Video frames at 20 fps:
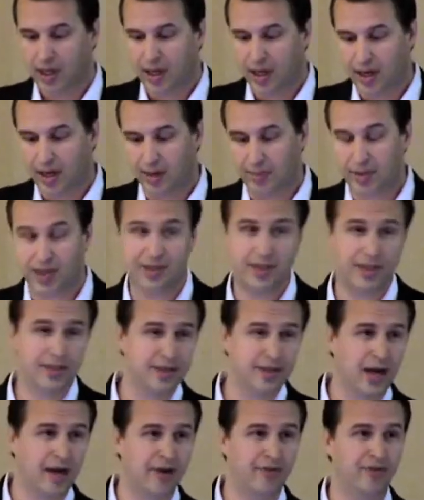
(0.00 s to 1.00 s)
Because um,
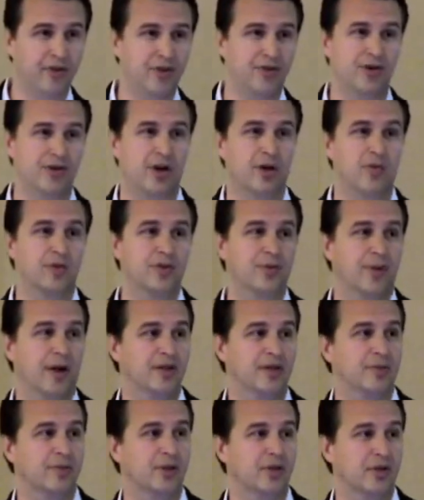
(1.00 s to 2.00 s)
he's got a fiduciary
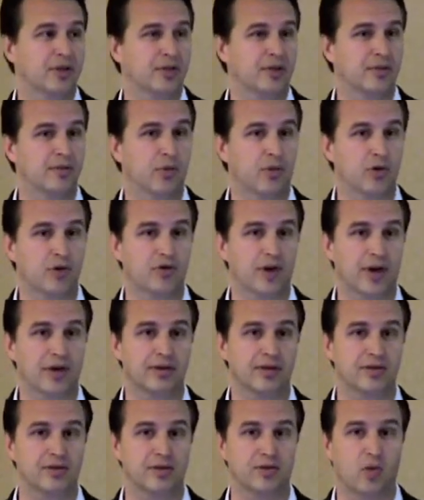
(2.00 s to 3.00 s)
responsibility to the board of
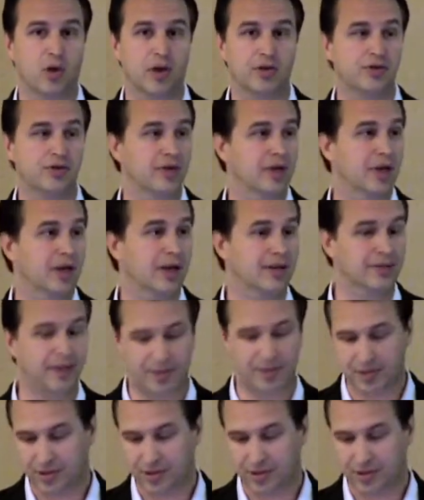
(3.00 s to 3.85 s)
directors and Wall Street a lot.